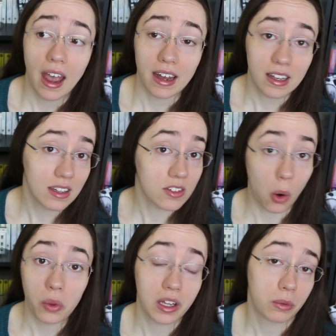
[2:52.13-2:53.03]
and he is
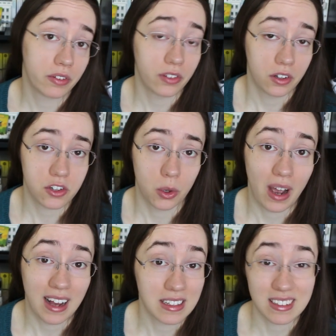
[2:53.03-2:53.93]
only referred to
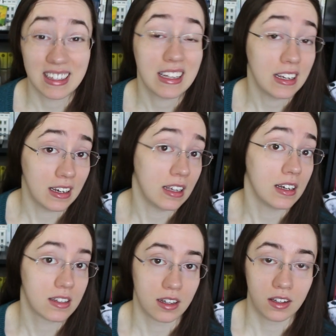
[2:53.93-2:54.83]
as the
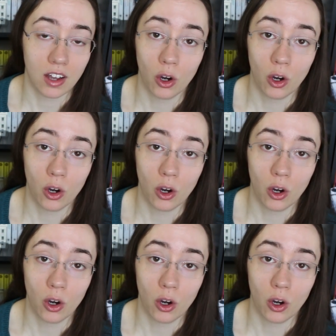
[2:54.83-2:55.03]
idiot in the